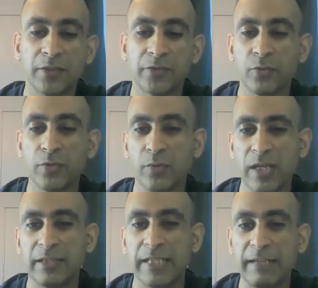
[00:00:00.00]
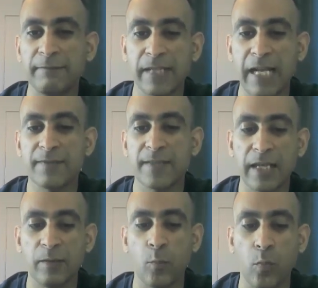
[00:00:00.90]
So do you think debt financing
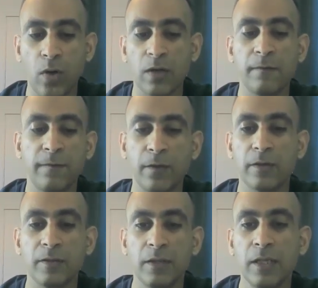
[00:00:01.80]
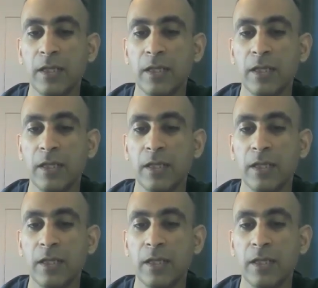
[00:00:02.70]
can work for,